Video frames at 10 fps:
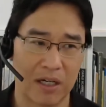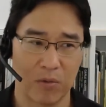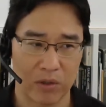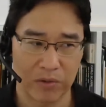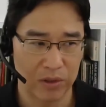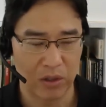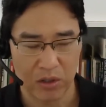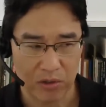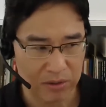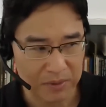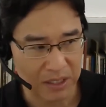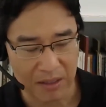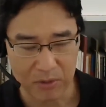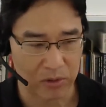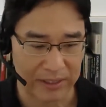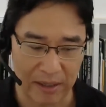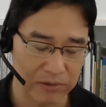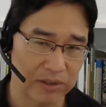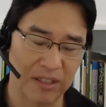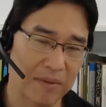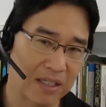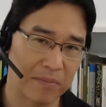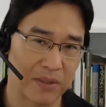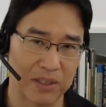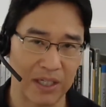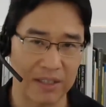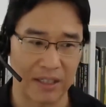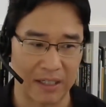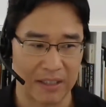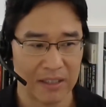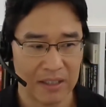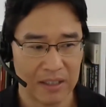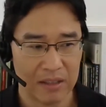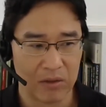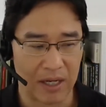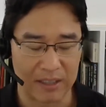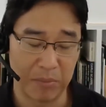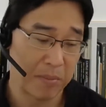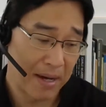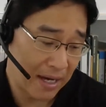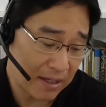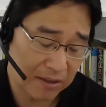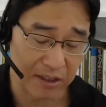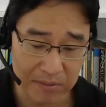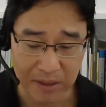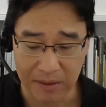I work with a lawyer sometimes or an accountant. They made a mistake, and I can be mad at them.